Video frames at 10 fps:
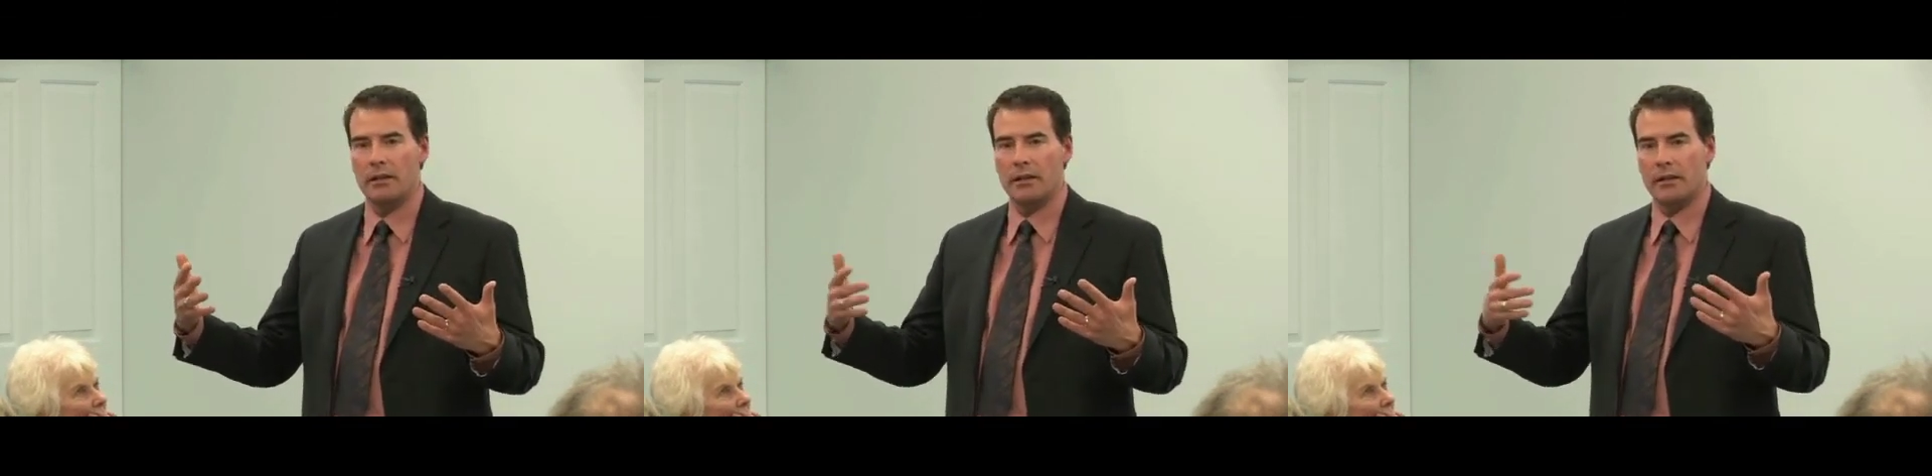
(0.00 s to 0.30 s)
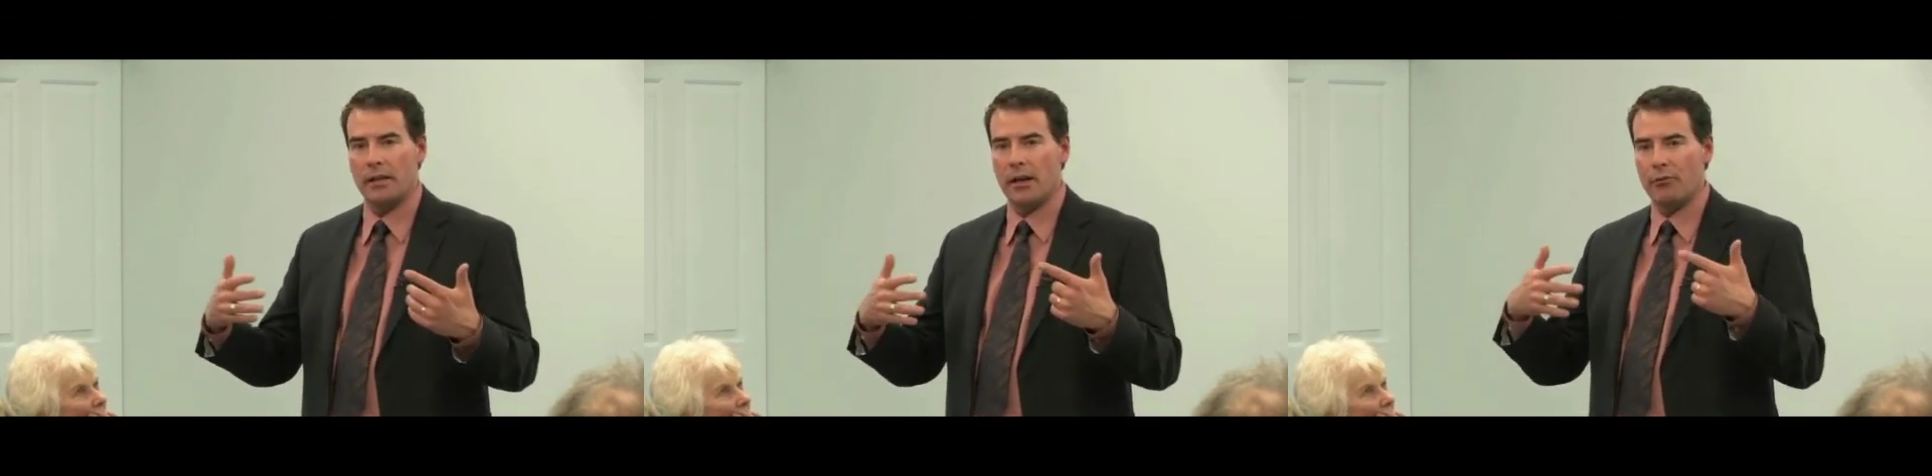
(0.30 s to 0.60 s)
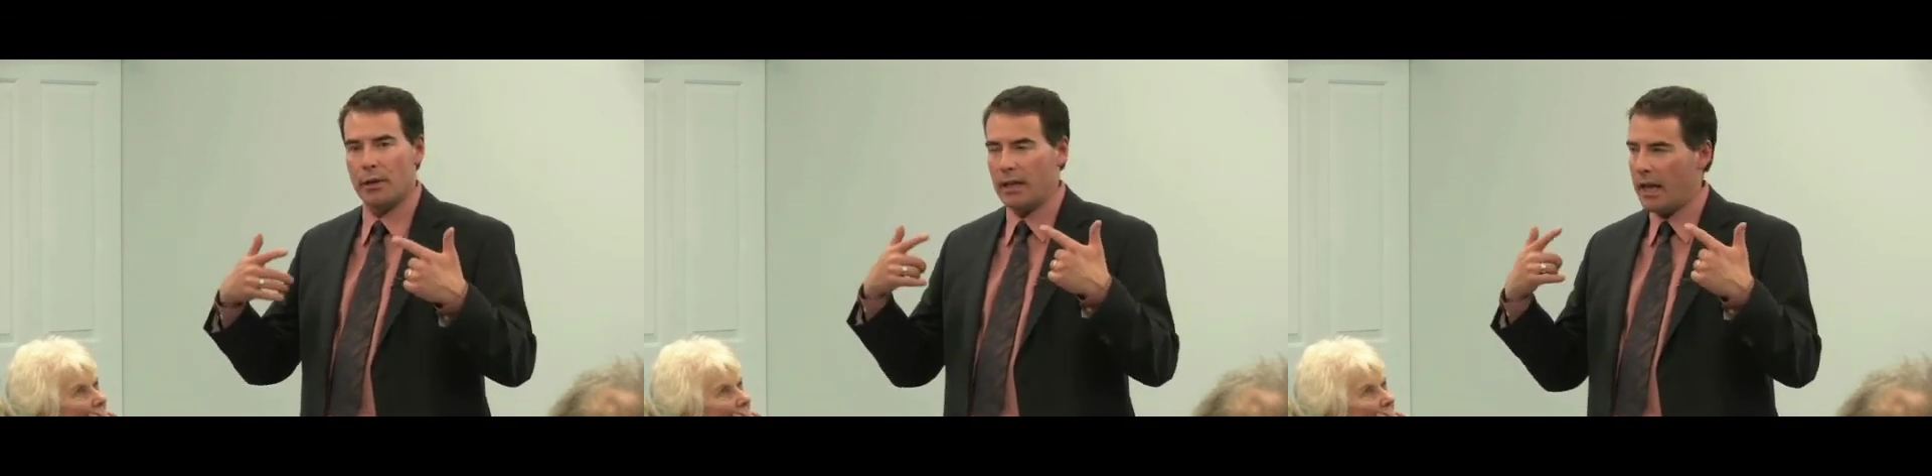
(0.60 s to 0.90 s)
that the
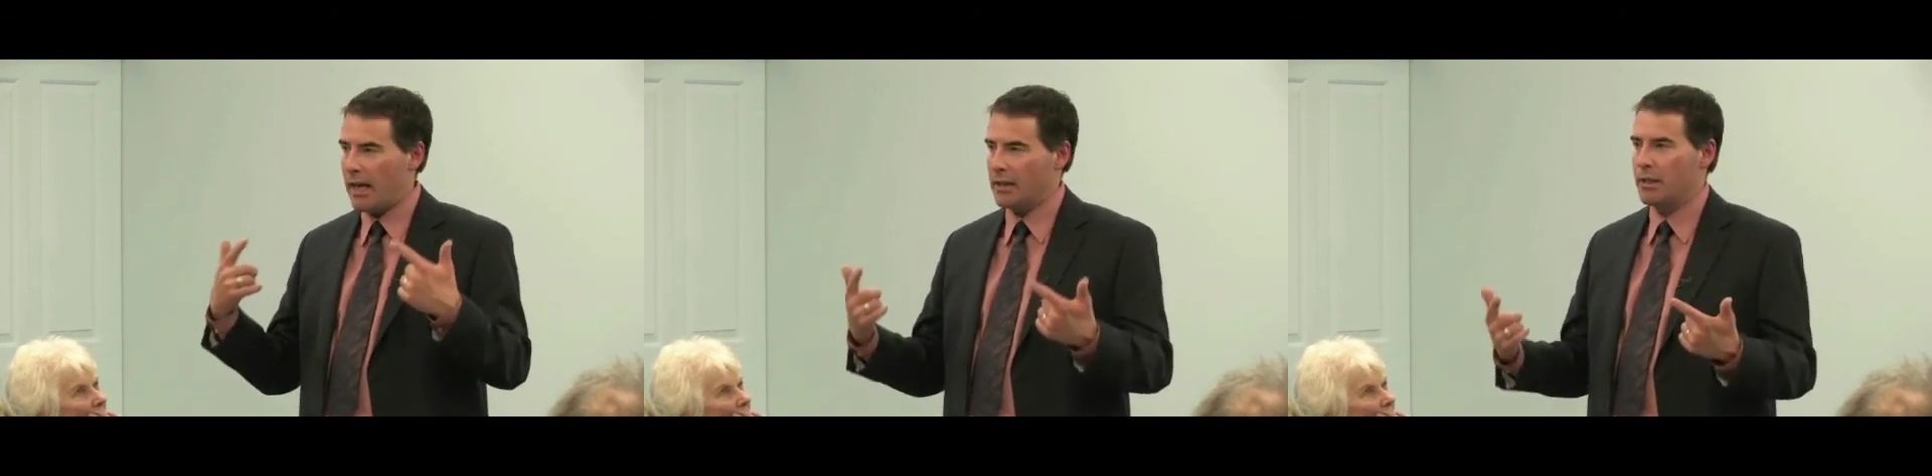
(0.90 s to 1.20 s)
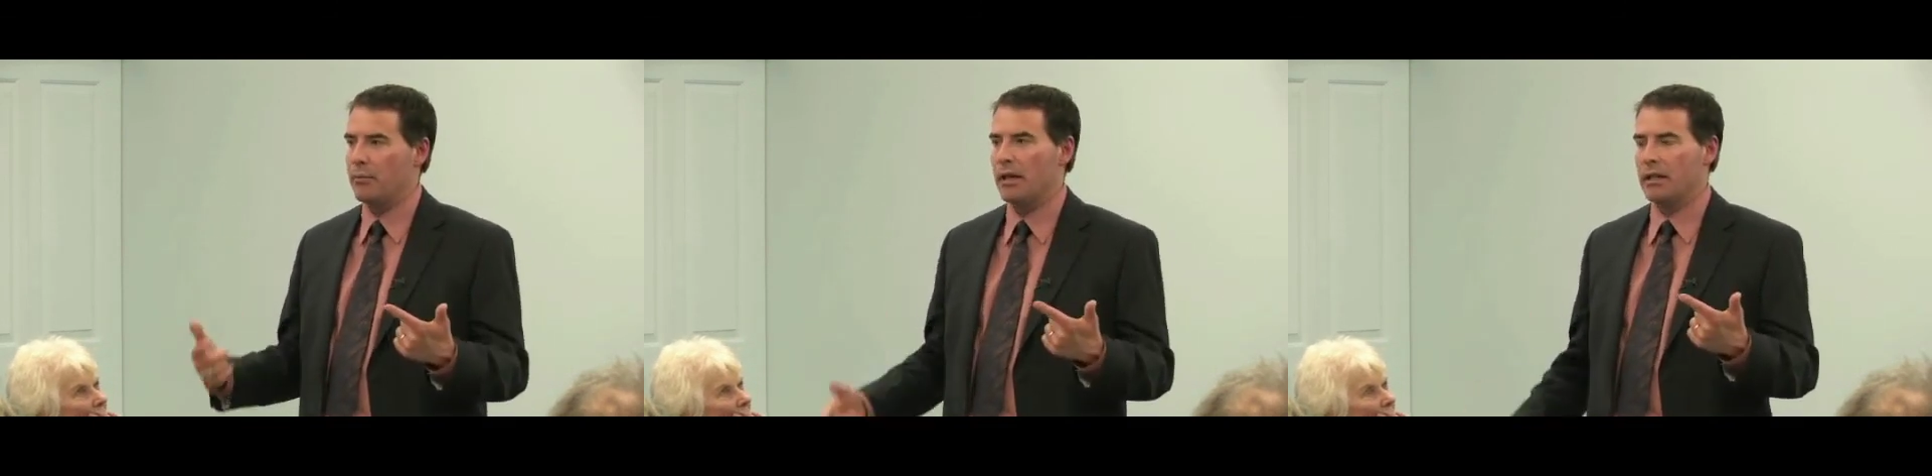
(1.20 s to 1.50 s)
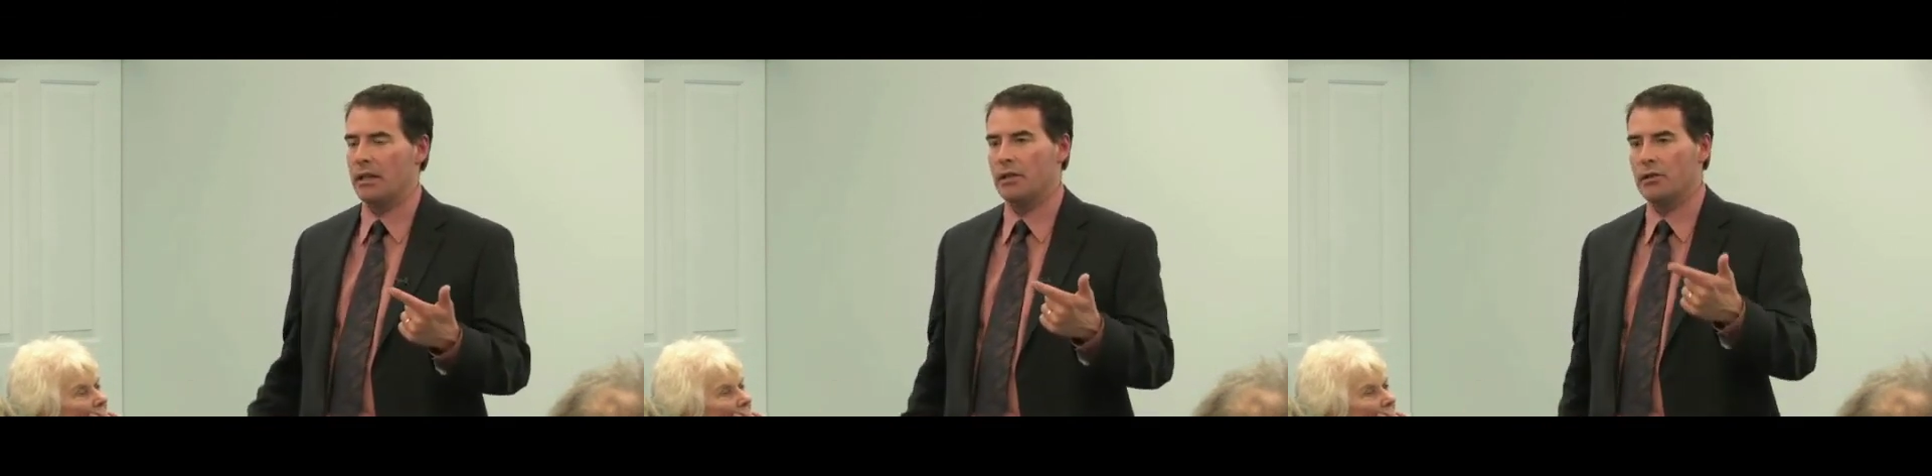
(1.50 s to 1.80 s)
government has to pay
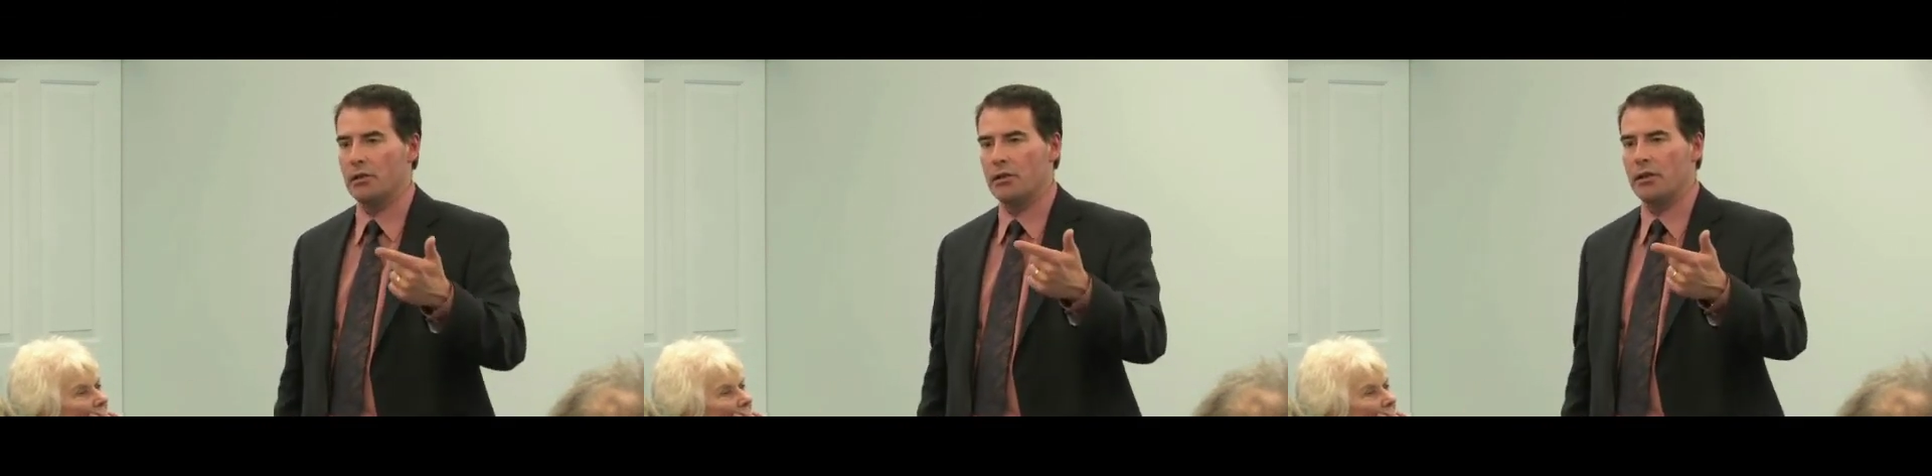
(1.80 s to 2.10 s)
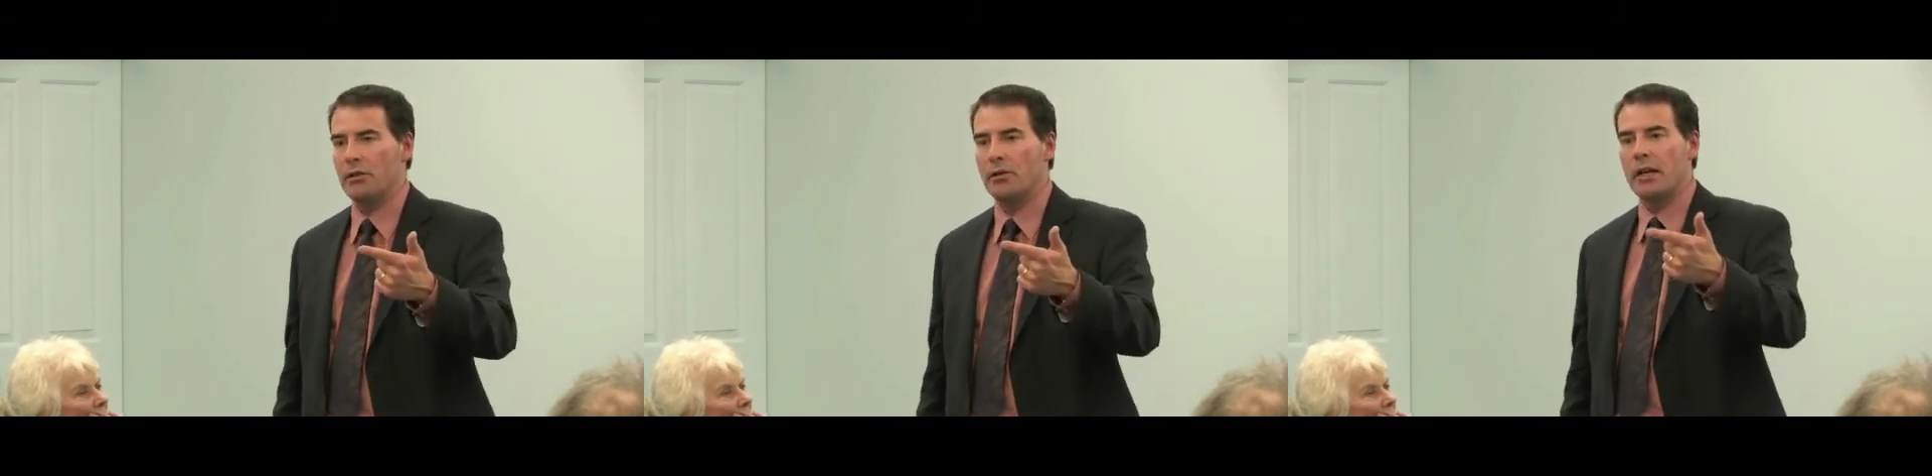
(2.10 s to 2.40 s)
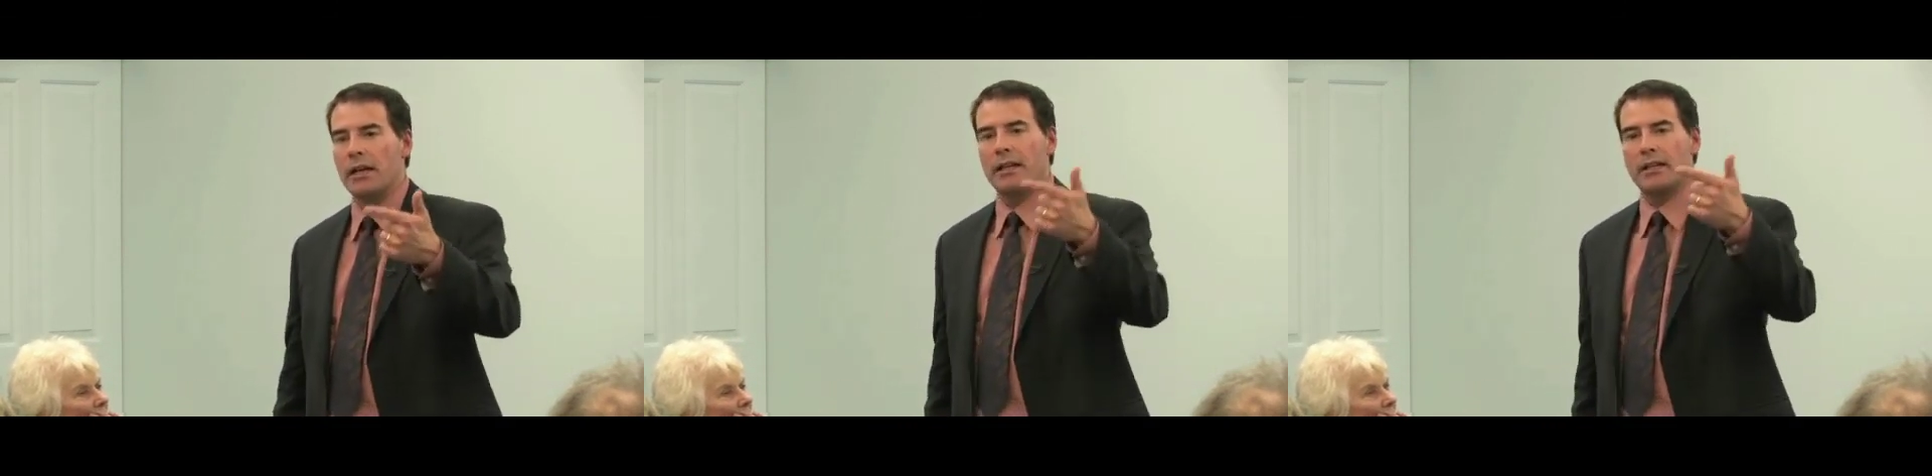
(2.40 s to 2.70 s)
attention to
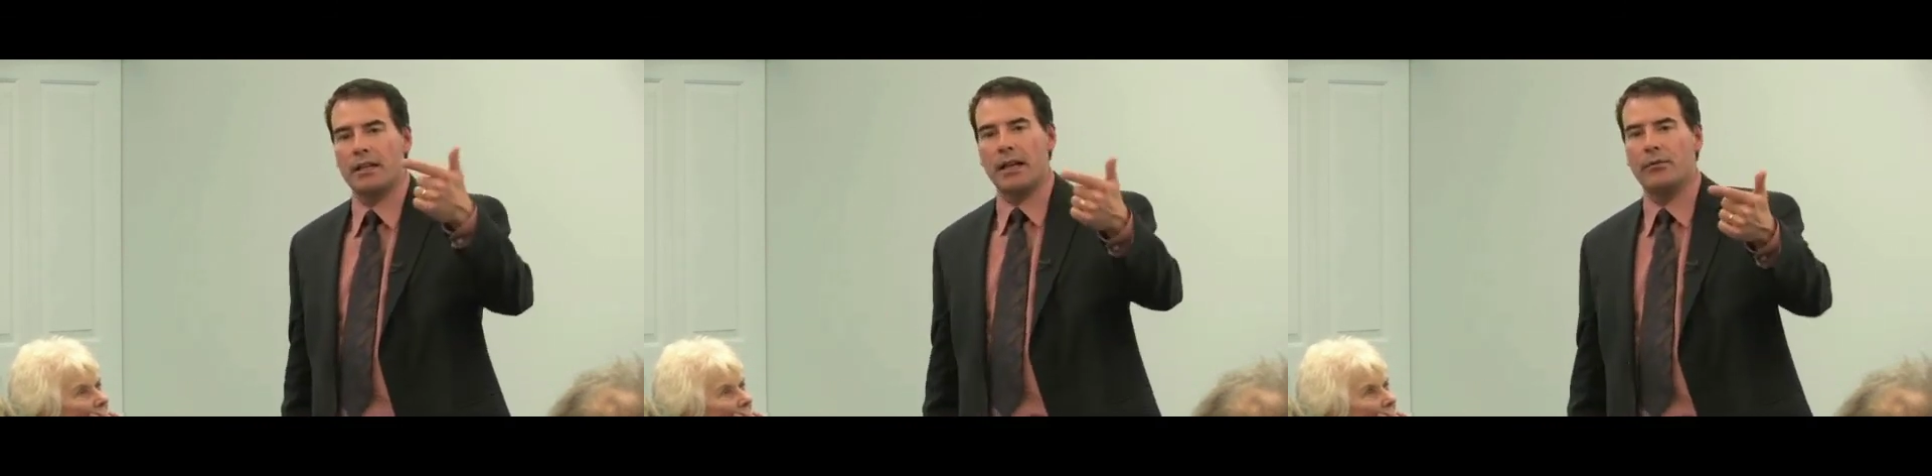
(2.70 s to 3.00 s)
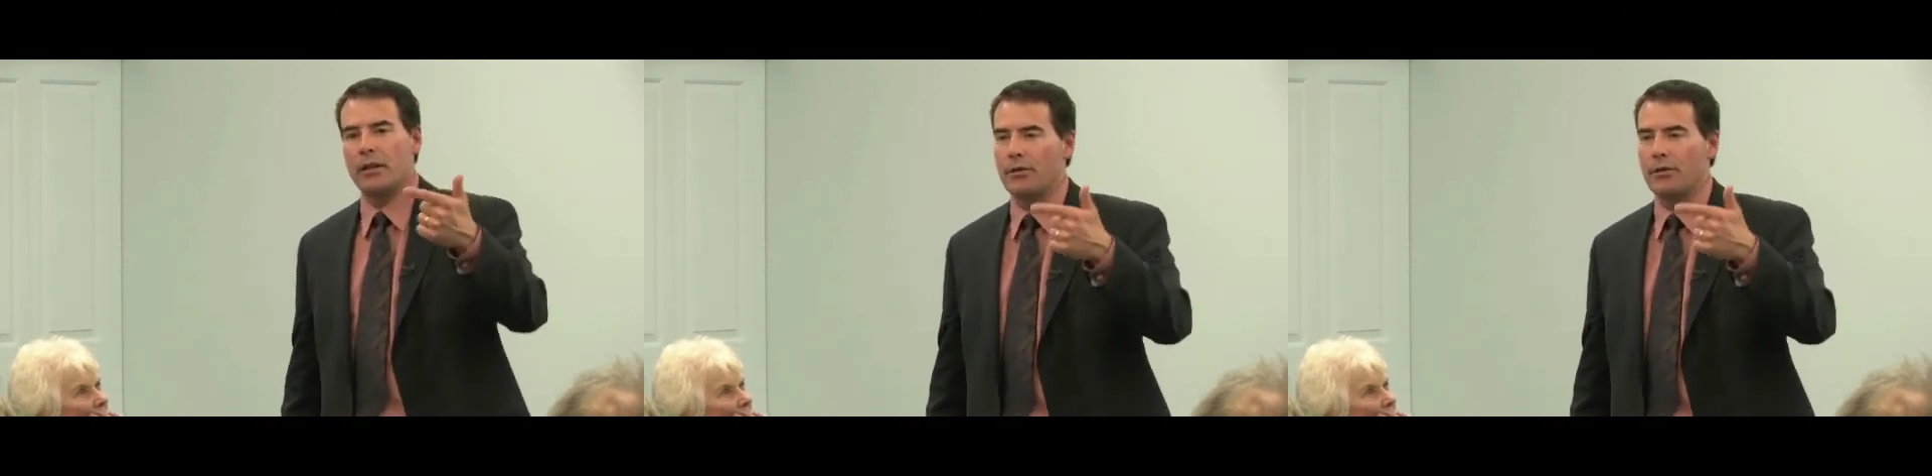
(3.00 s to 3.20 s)
and that every